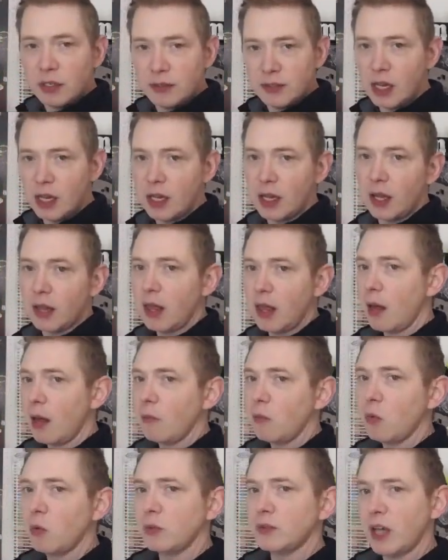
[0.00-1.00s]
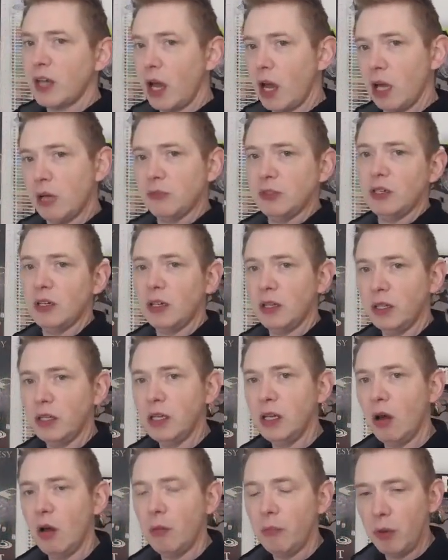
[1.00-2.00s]
to take a lot more time to
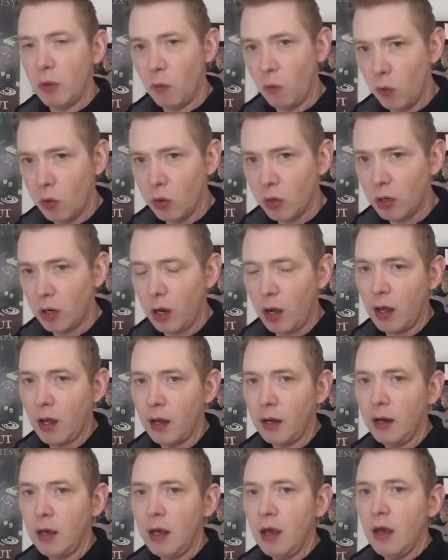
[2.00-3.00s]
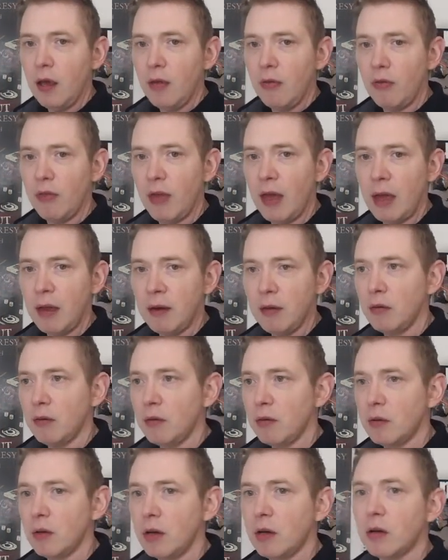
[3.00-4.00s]
clean up and work on than
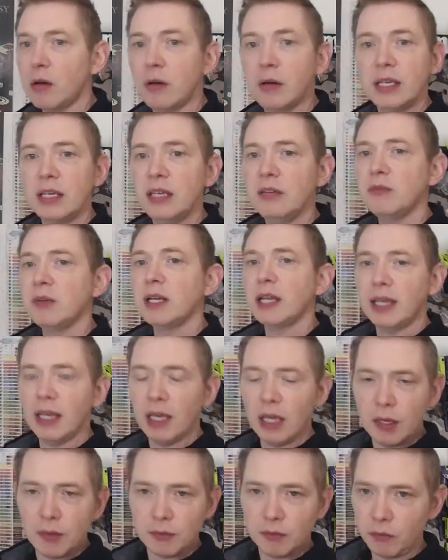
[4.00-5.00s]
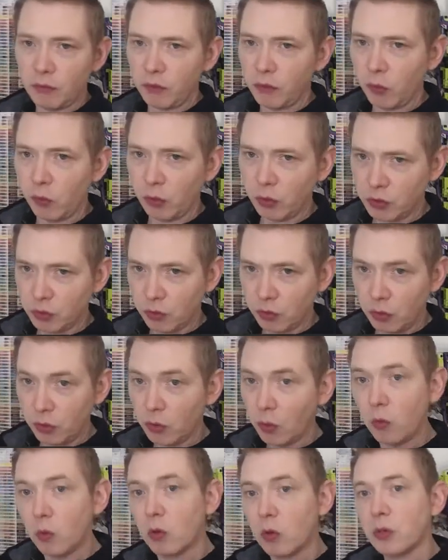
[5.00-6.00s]
uh, even a kit from Forge
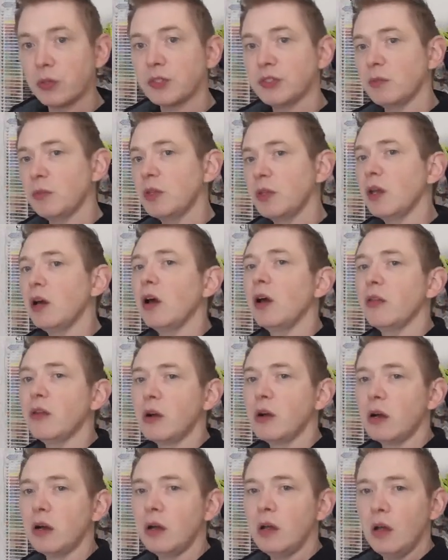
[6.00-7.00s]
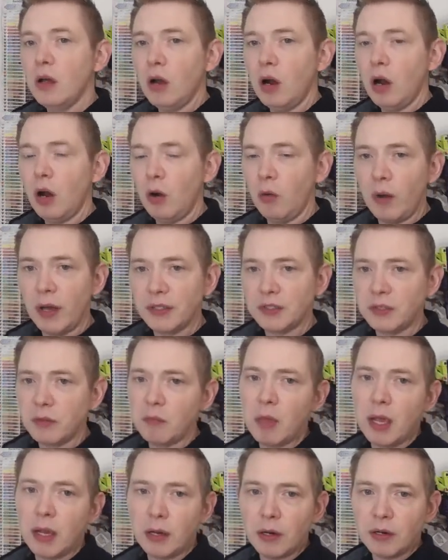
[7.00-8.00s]
World or some of the other uh, resin
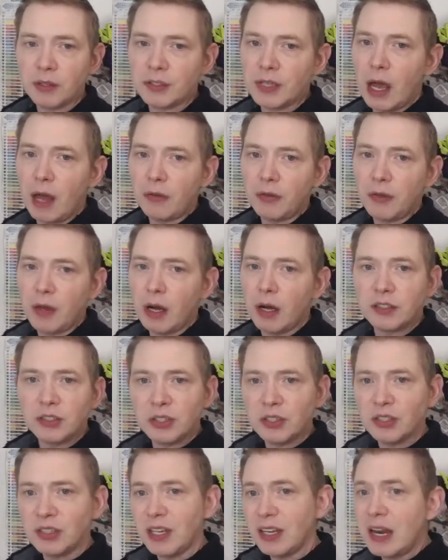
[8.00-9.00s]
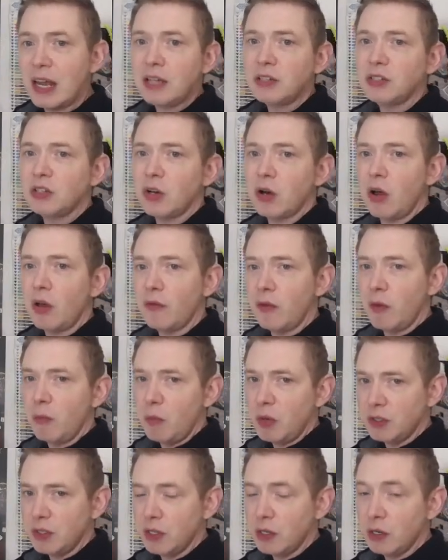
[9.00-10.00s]
makers out there. It's just the nature of the
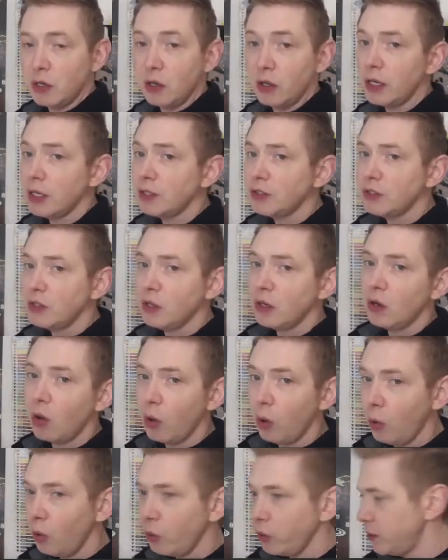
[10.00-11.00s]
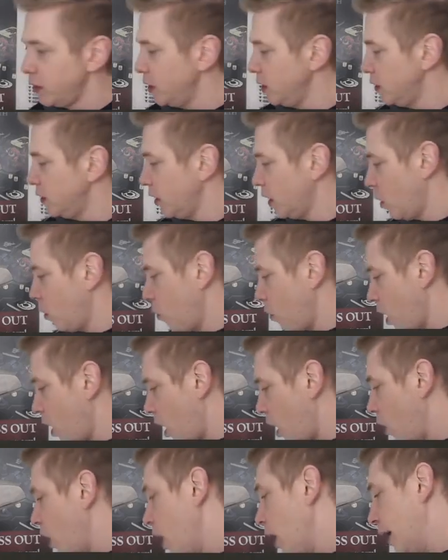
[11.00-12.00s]
material. It is going to hold detail
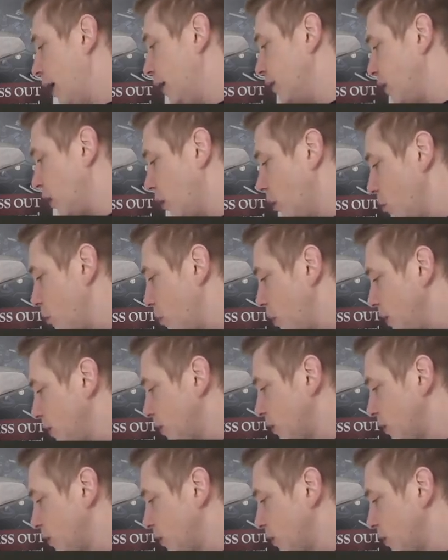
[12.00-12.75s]
well. It's going to be